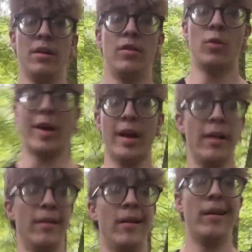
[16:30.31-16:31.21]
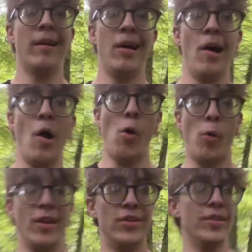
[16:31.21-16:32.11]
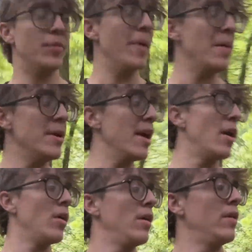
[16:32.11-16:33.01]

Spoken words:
so we can rinse this baby out.